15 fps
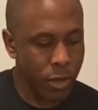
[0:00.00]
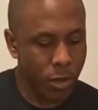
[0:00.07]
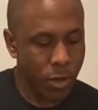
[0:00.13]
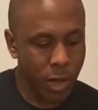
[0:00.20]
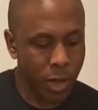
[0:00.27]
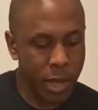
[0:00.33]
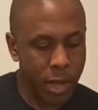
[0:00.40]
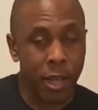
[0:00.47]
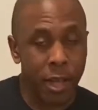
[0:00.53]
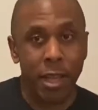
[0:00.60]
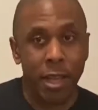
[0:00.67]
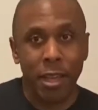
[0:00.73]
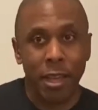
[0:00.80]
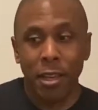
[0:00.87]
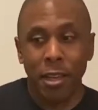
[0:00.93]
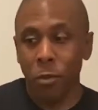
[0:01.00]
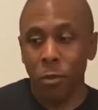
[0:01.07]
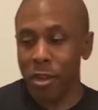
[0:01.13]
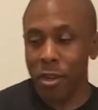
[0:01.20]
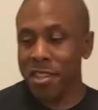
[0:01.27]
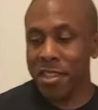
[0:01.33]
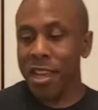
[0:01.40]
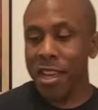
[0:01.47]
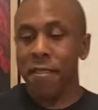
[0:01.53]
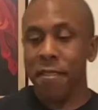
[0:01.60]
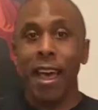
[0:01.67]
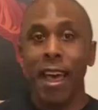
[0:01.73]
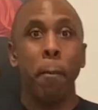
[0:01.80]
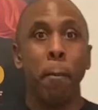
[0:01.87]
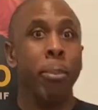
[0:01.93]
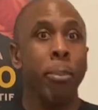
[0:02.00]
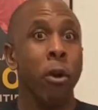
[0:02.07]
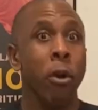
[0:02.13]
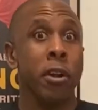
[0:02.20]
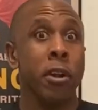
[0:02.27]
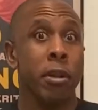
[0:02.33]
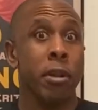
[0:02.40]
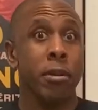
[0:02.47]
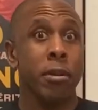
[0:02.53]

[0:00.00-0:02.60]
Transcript: Okay, and once again, that part